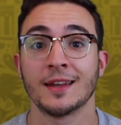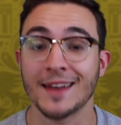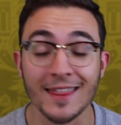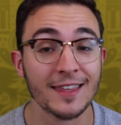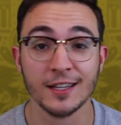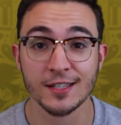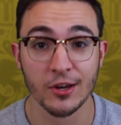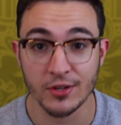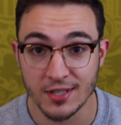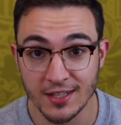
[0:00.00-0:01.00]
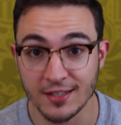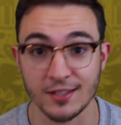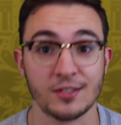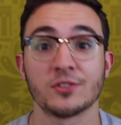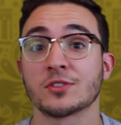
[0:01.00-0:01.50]
Nothing is guaranteed in
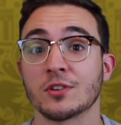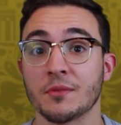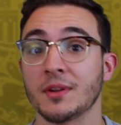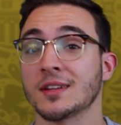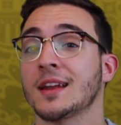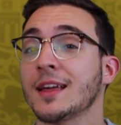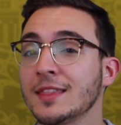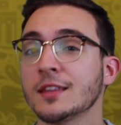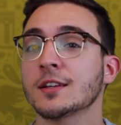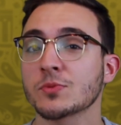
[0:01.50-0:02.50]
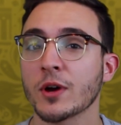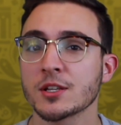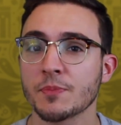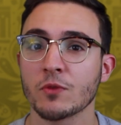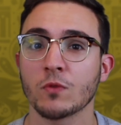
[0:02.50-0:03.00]
this year's tournament, and I think that's why
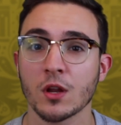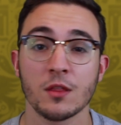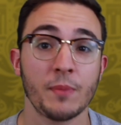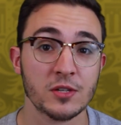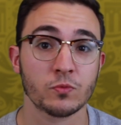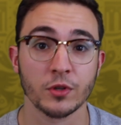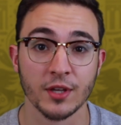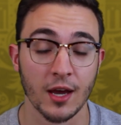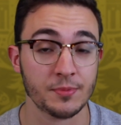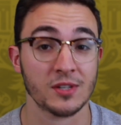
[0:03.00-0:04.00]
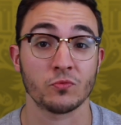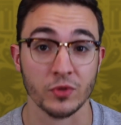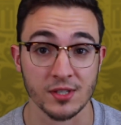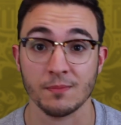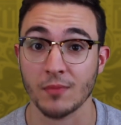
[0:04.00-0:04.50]
it's been one of the best World Cups in
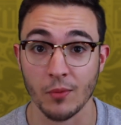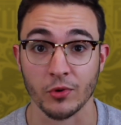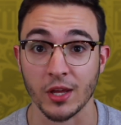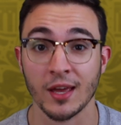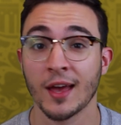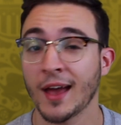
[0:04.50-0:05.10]
recent memory.